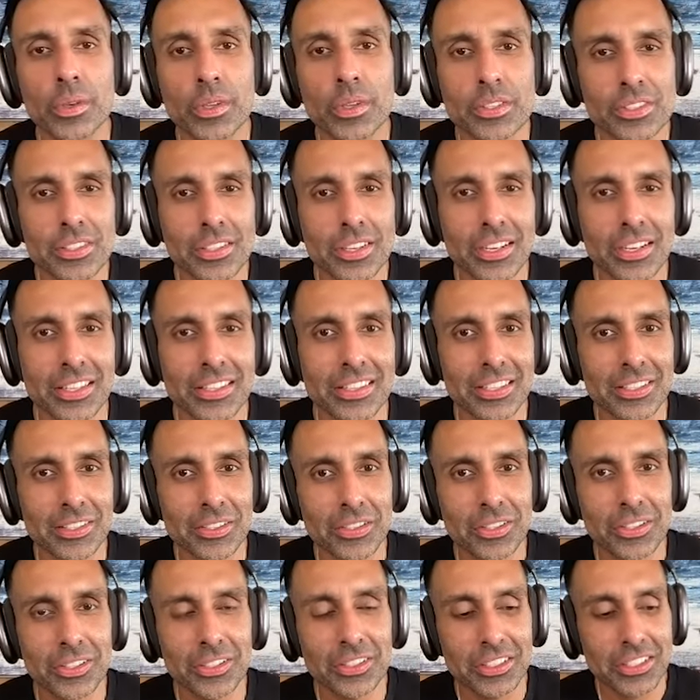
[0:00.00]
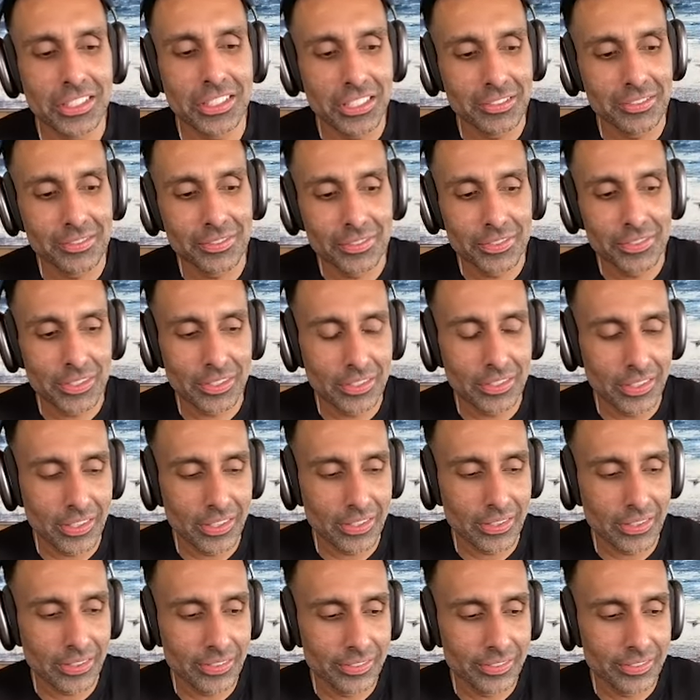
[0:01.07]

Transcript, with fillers: is there anything you could give to the,